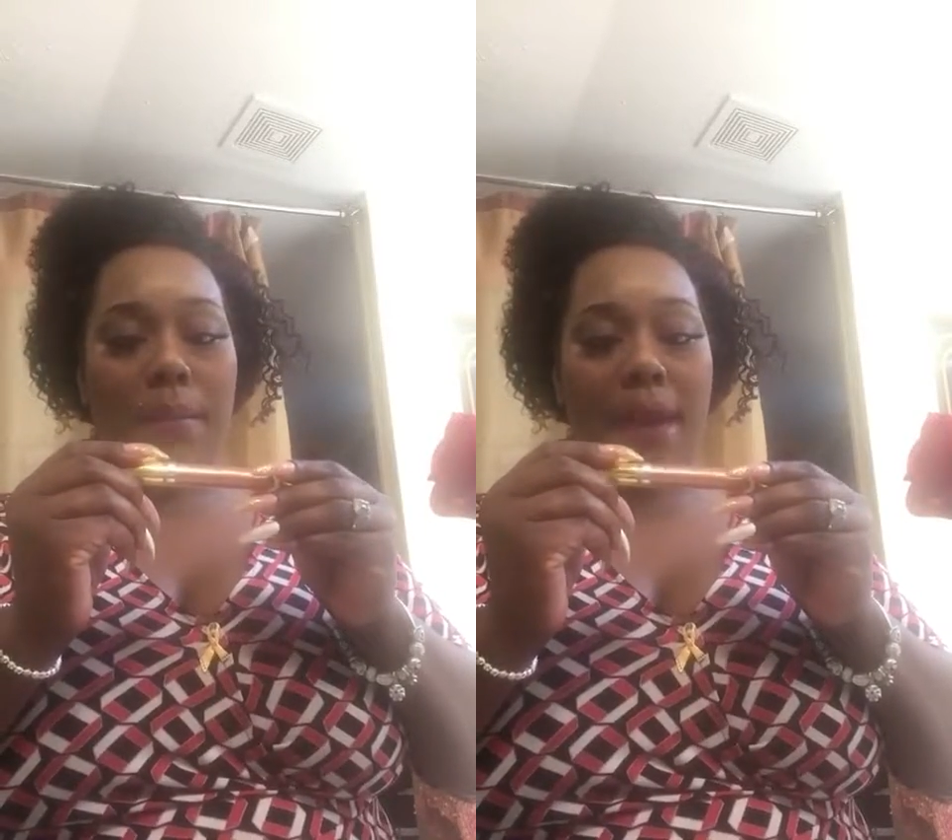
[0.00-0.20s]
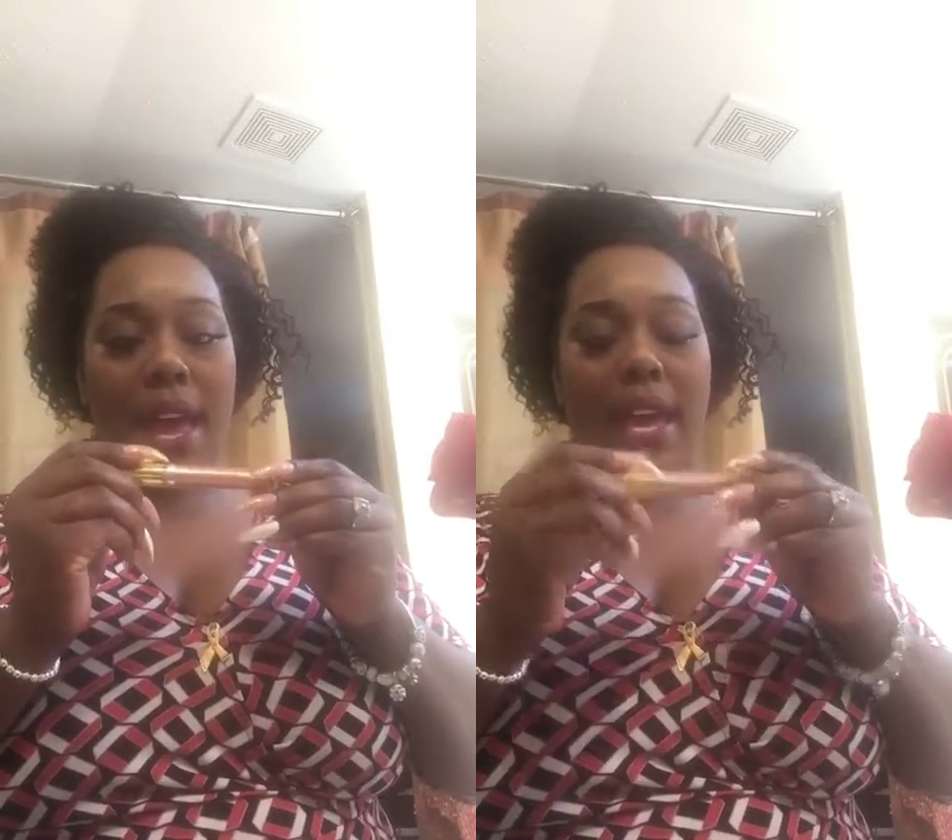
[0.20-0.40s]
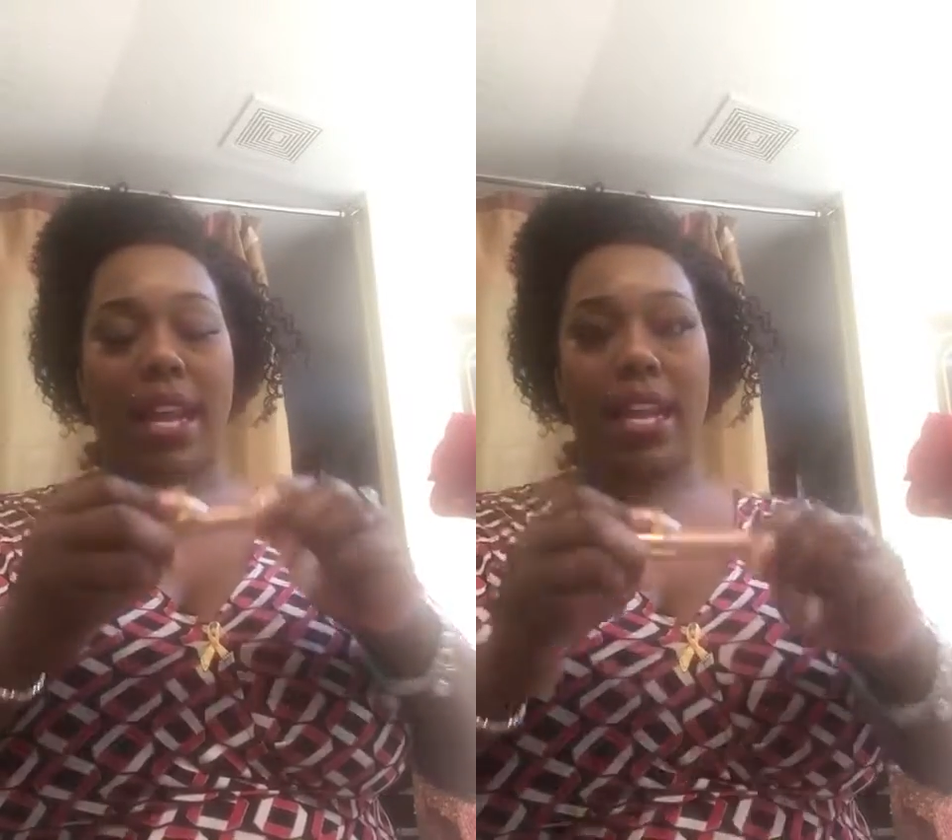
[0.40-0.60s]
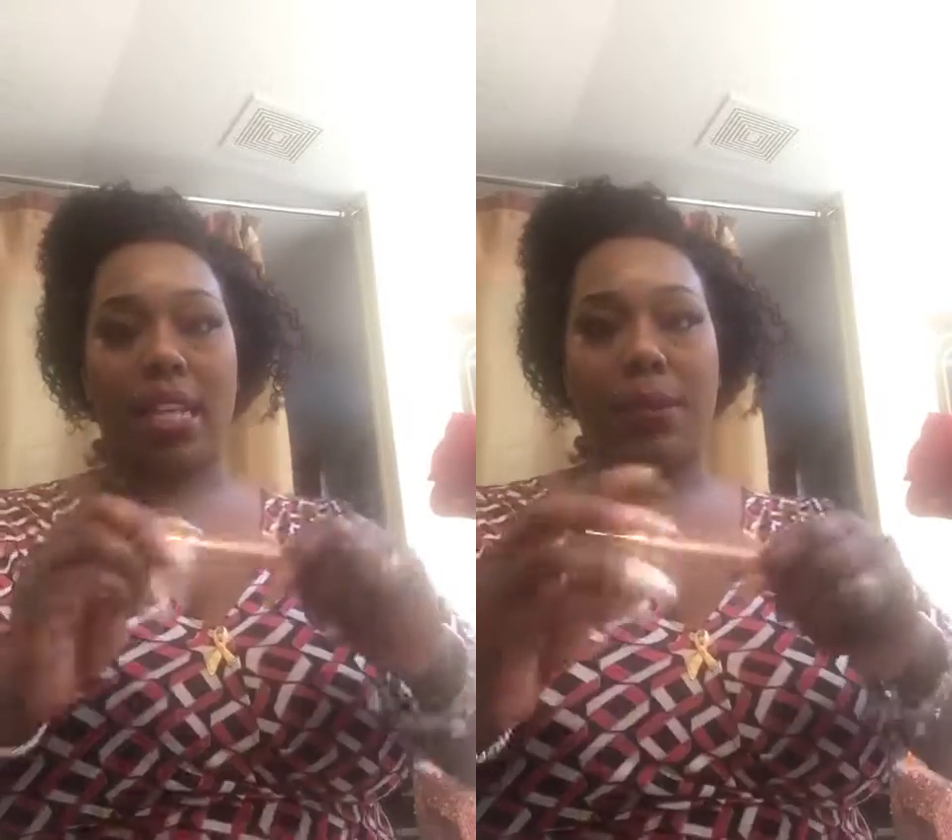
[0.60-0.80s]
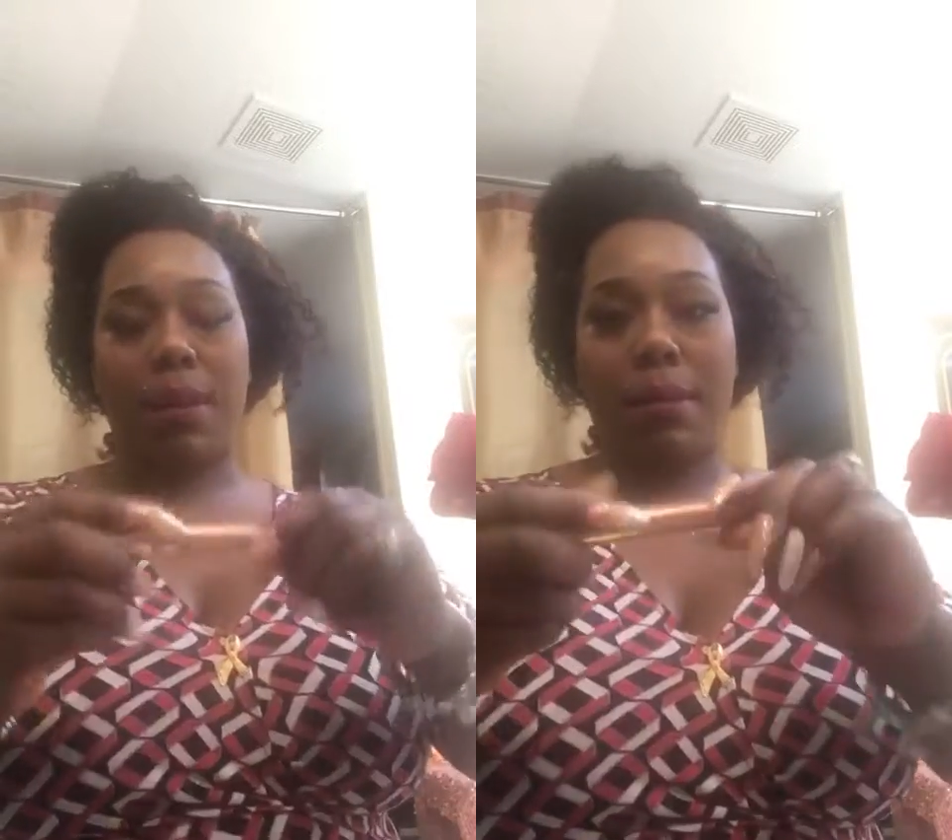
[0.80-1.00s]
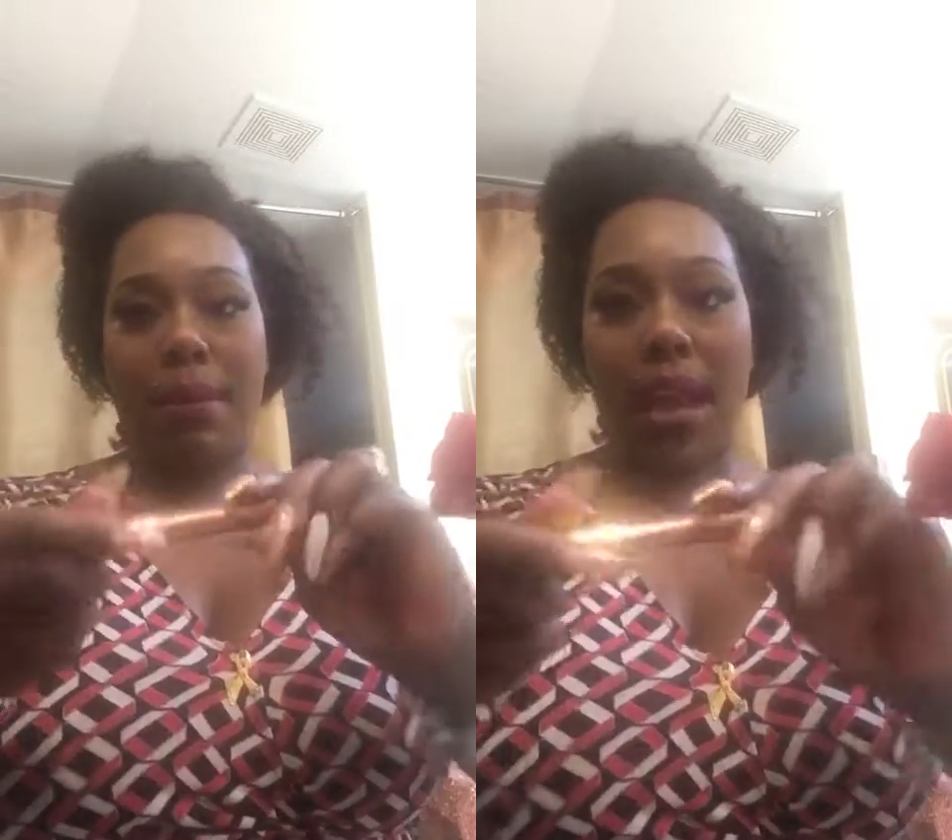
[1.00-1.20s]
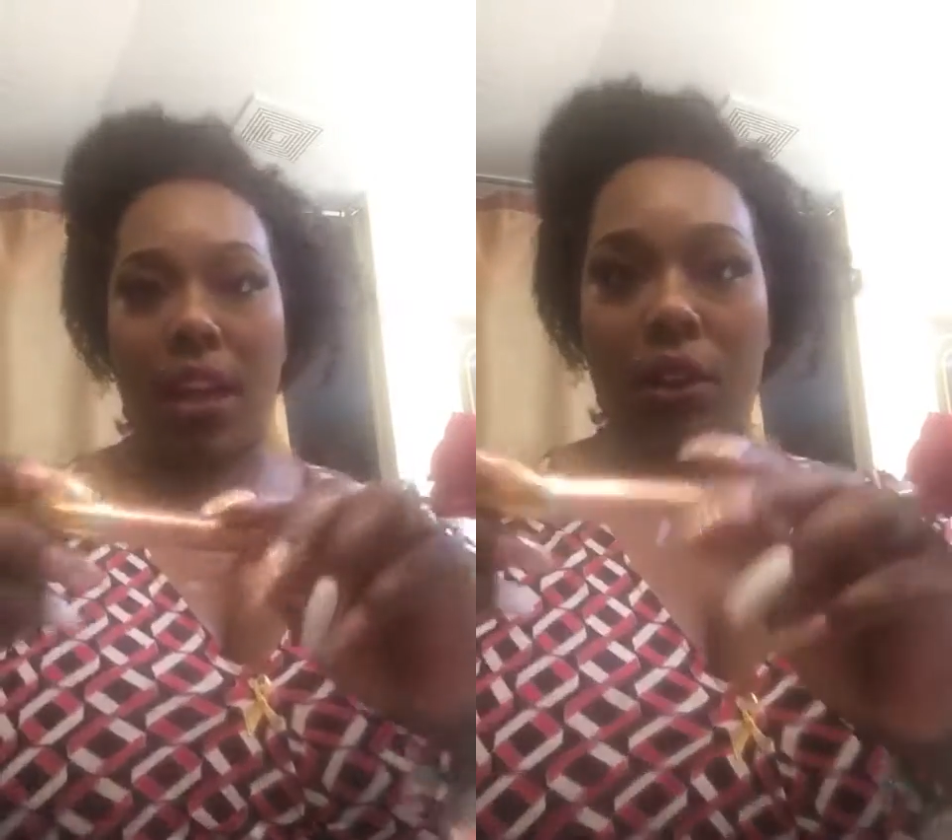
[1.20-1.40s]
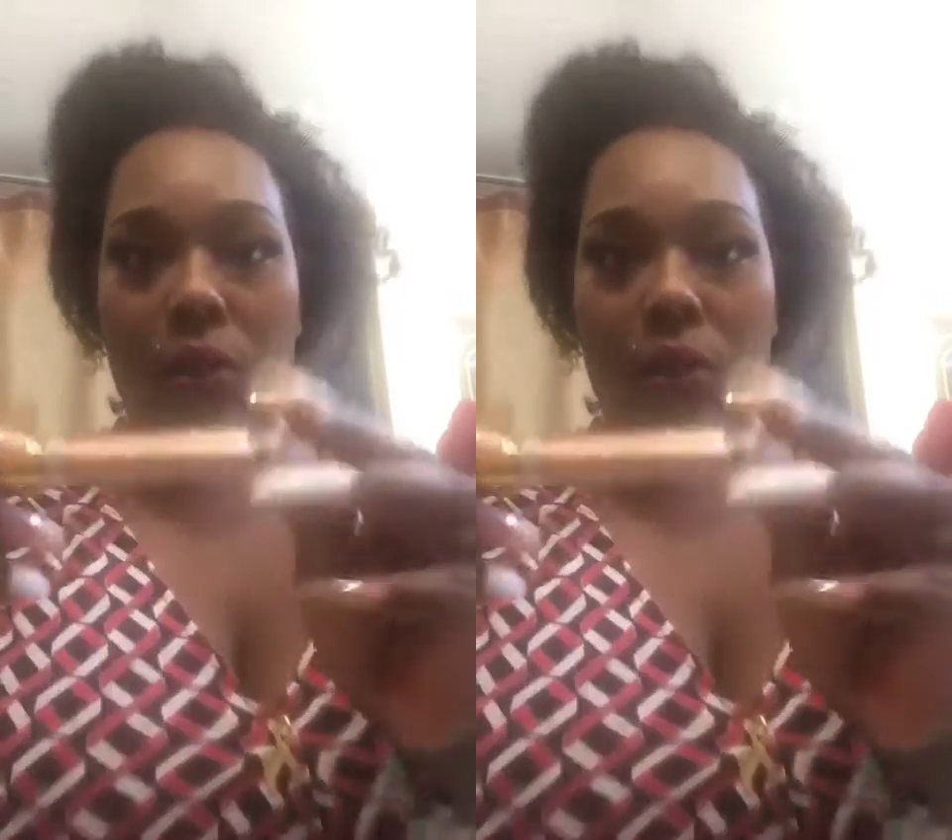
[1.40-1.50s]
Matte, and it's by Black